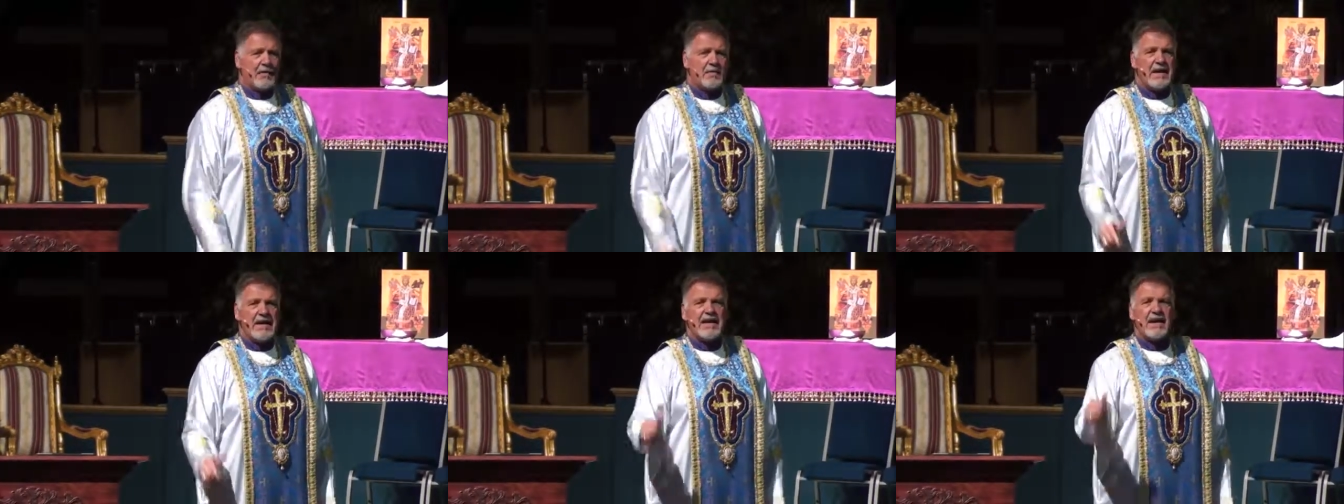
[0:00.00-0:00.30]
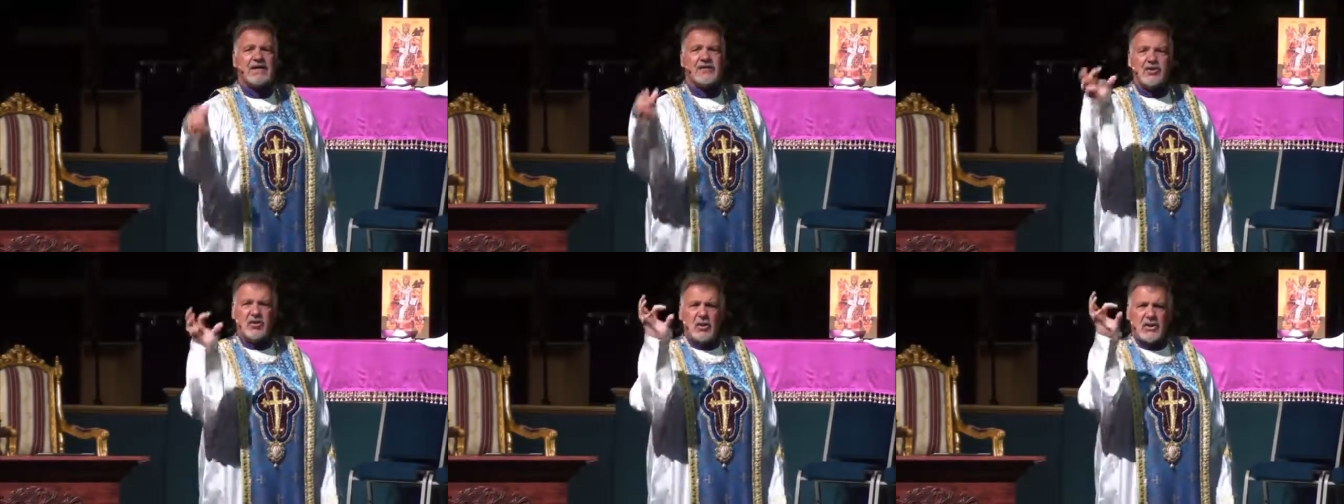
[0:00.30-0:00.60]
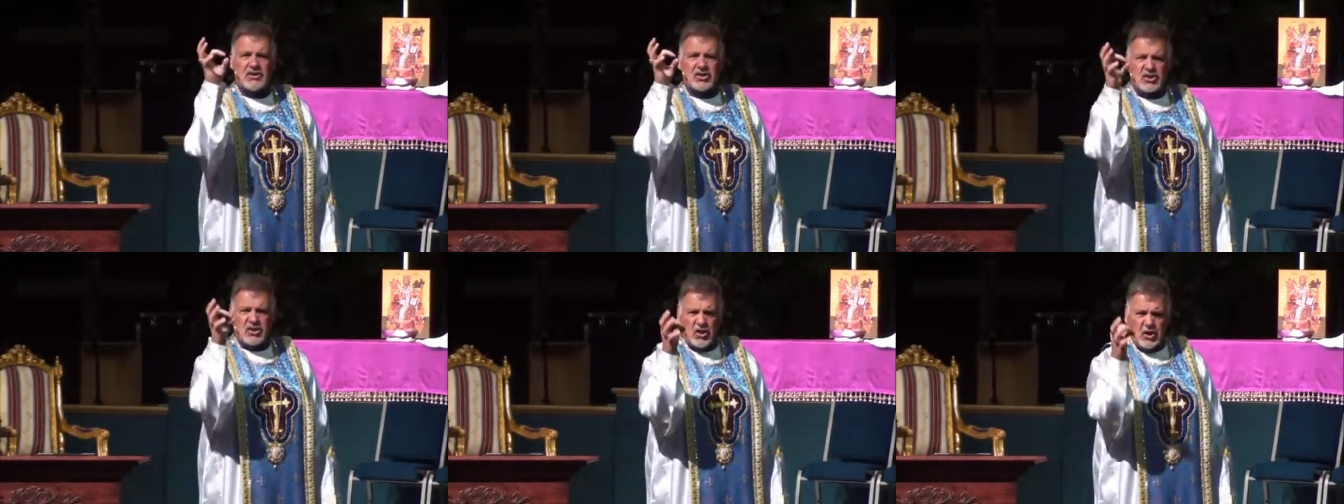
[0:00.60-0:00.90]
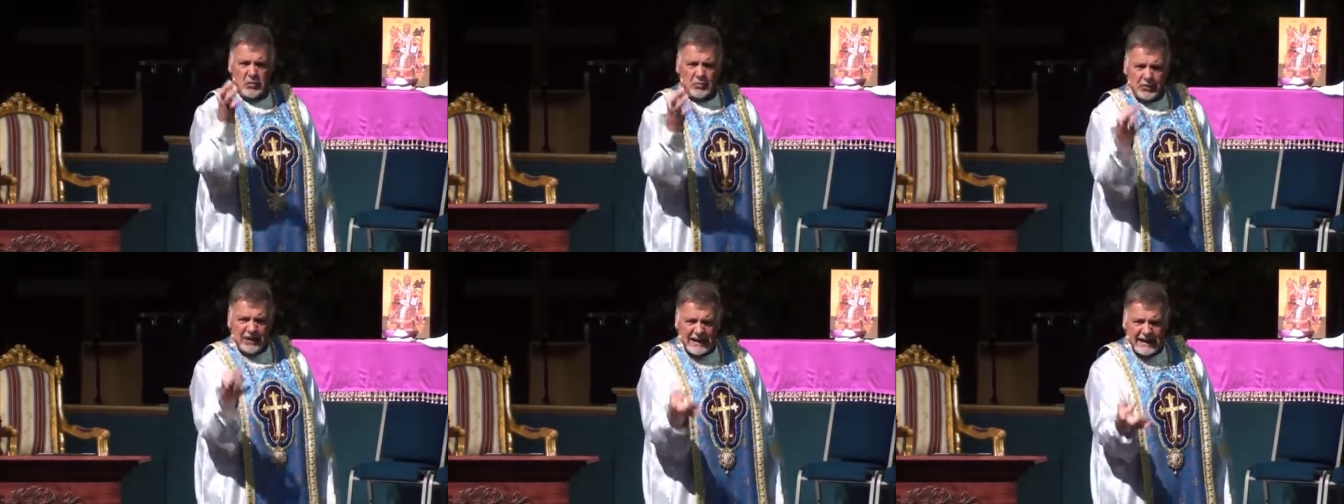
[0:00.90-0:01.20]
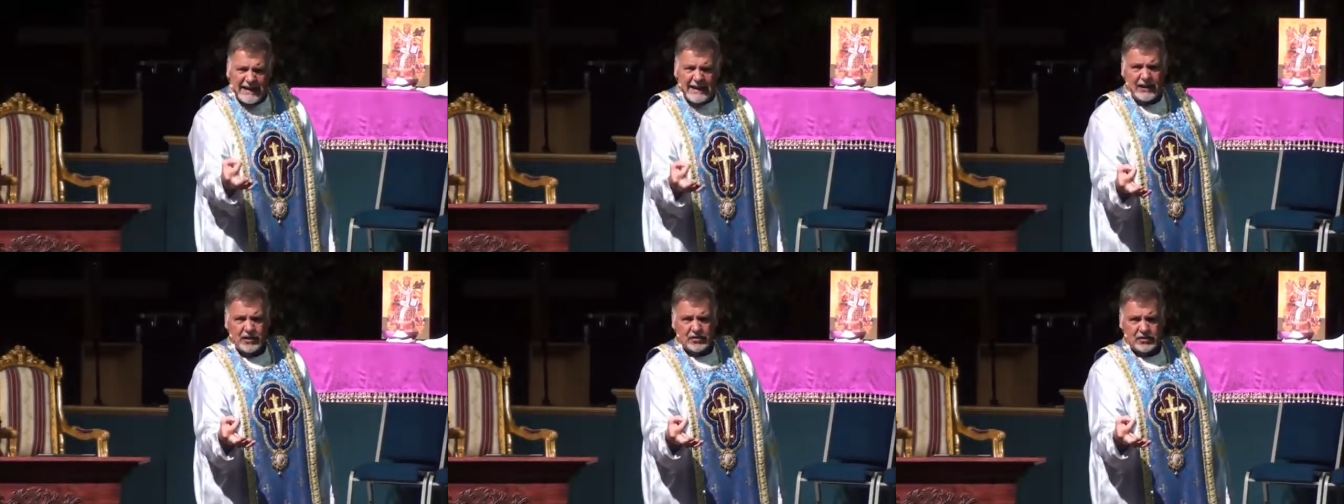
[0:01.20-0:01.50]
Because to assume
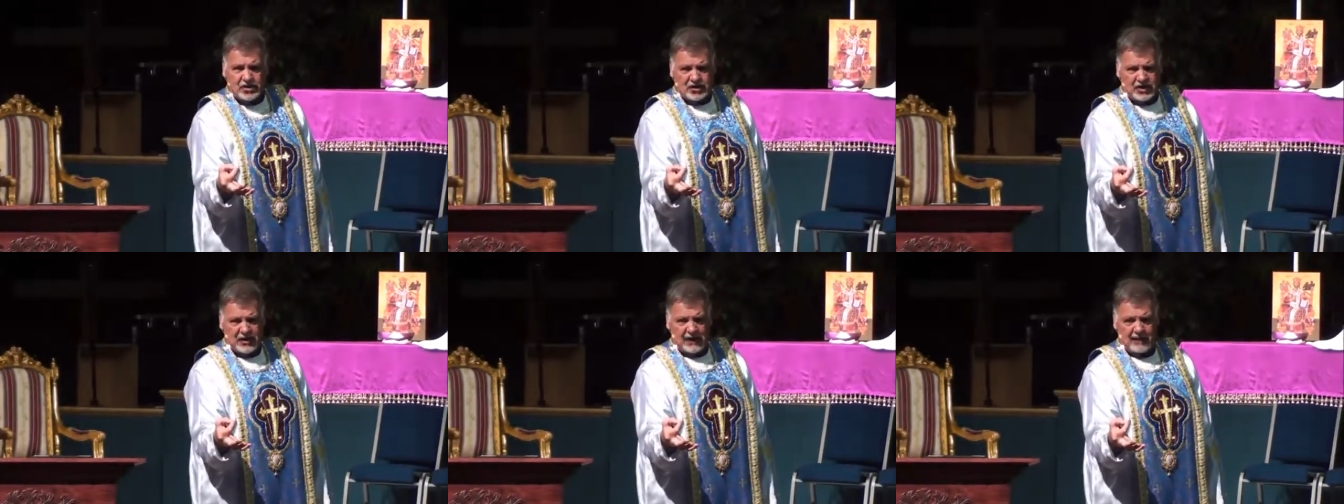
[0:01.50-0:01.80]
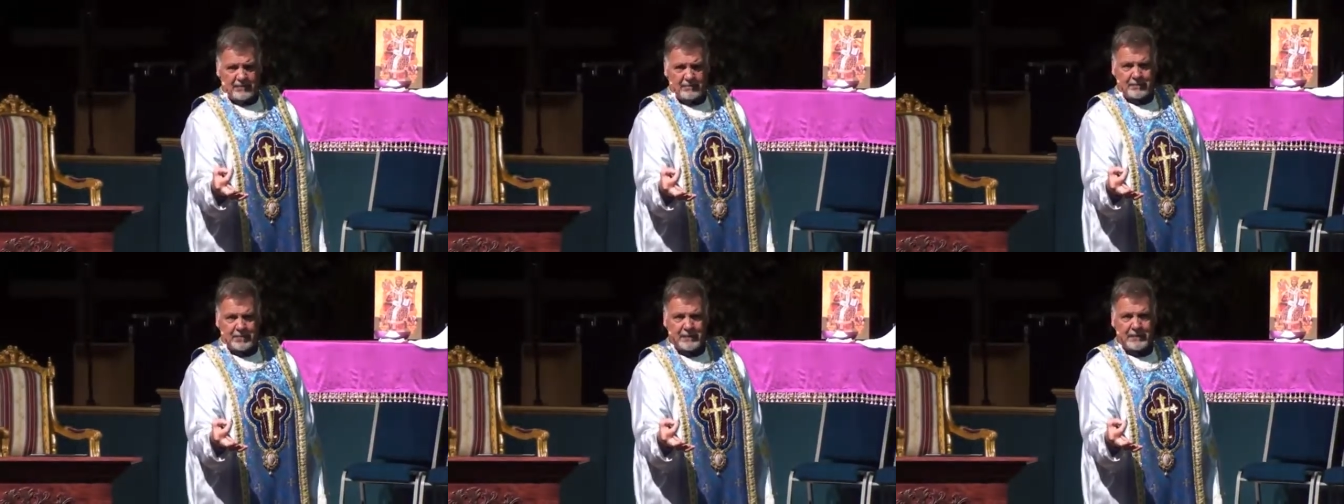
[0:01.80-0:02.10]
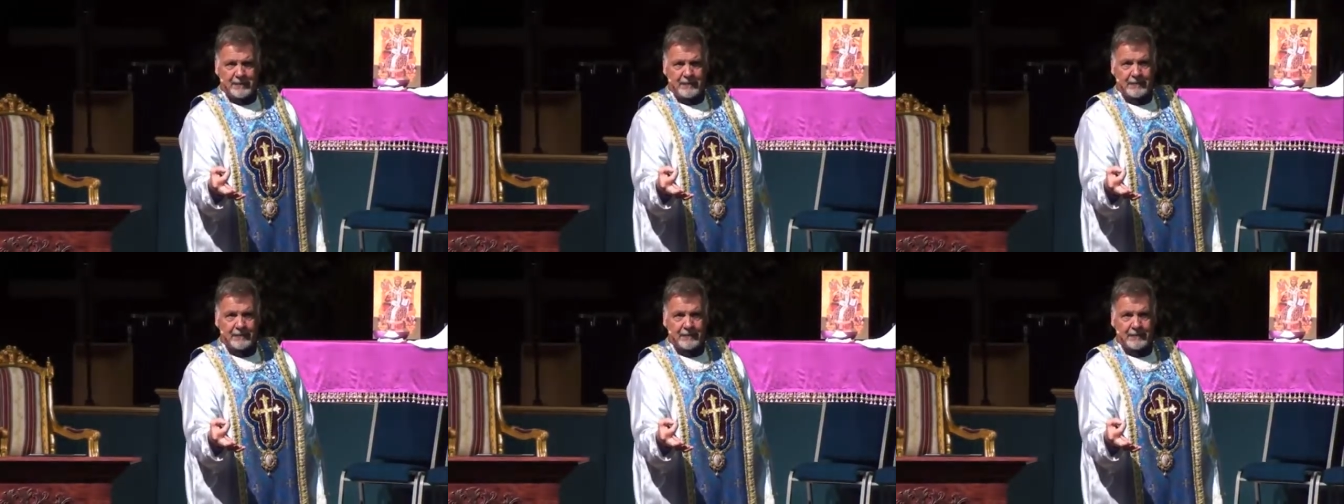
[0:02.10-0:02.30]
leadership,